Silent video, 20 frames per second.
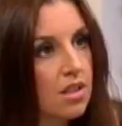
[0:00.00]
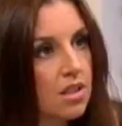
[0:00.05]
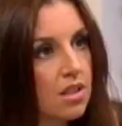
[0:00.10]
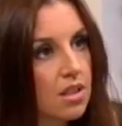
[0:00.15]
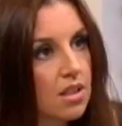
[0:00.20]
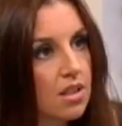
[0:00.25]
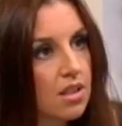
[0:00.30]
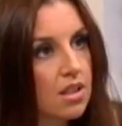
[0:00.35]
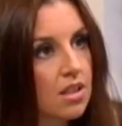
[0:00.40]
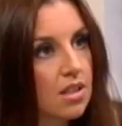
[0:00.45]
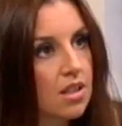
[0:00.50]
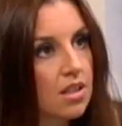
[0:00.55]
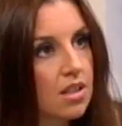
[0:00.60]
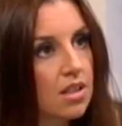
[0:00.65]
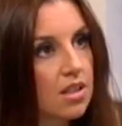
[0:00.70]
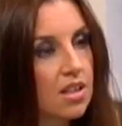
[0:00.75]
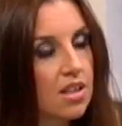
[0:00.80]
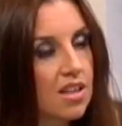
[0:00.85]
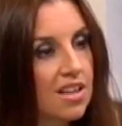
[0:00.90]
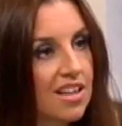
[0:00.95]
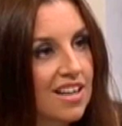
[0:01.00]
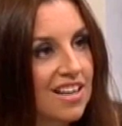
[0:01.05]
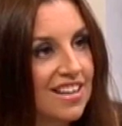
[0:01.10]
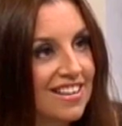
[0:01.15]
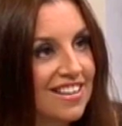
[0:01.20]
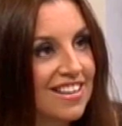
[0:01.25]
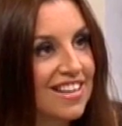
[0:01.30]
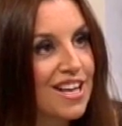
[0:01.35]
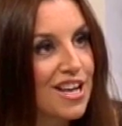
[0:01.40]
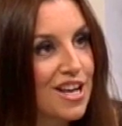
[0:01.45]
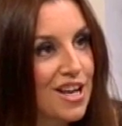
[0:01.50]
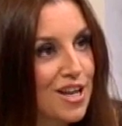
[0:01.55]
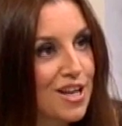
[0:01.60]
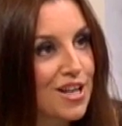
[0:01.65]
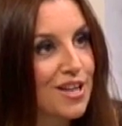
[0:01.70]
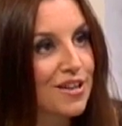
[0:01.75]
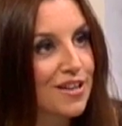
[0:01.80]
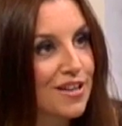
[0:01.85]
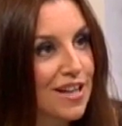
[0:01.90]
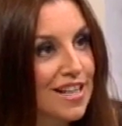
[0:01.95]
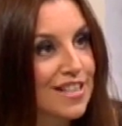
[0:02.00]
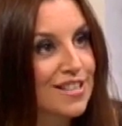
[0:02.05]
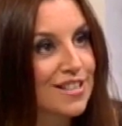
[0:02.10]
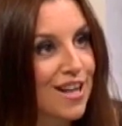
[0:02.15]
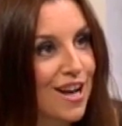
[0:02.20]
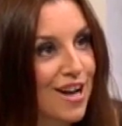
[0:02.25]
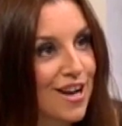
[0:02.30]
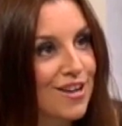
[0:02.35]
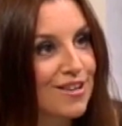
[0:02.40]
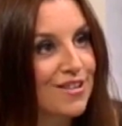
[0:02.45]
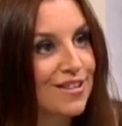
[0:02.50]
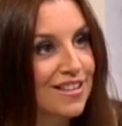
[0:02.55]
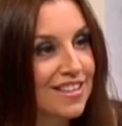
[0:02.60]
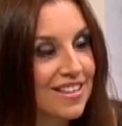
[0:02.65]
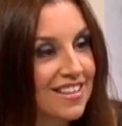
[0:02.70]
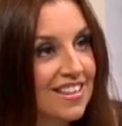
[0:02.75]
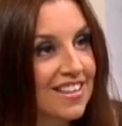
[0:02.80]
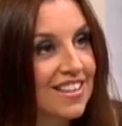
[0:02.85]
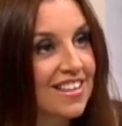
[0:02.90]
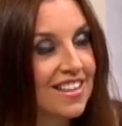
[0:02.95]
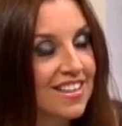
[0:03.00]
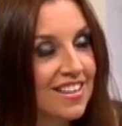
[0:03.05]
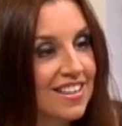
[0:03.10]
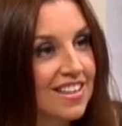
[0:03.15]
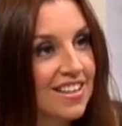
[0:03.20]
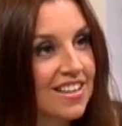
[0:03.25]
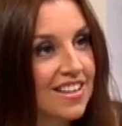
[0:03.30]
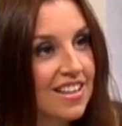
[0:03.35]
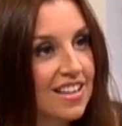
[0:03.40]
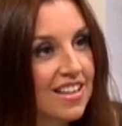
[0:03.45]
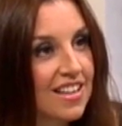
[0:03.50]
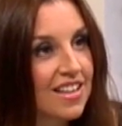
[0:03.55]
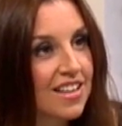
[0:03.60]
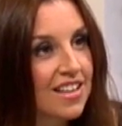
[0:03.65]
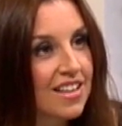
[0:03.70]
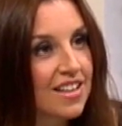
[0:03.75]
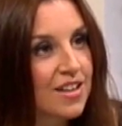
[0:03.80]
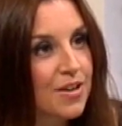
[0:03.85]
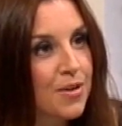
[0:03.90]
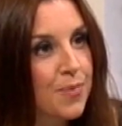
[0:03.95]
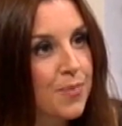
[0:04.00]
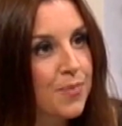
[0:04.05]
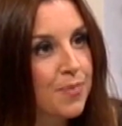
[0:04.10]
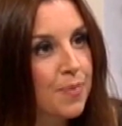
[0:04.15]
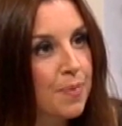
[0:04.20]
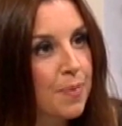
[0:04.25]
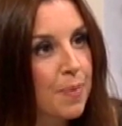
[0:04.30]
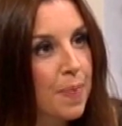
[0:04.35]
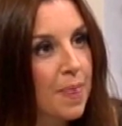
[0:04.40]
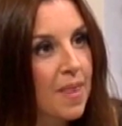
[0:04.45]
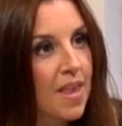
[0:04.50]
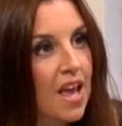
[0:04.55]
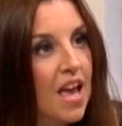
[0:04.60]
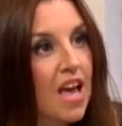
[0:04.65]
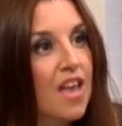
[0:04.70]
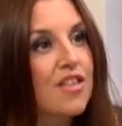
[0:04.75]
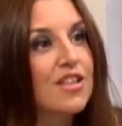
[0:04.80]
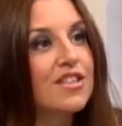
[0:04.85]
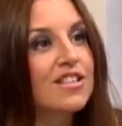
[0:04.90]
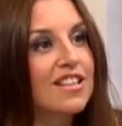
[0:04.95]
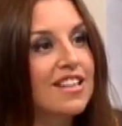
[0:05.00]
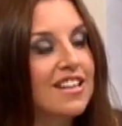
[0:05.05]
clever people around the world scratching their heads thinking, I don't know. Don't know what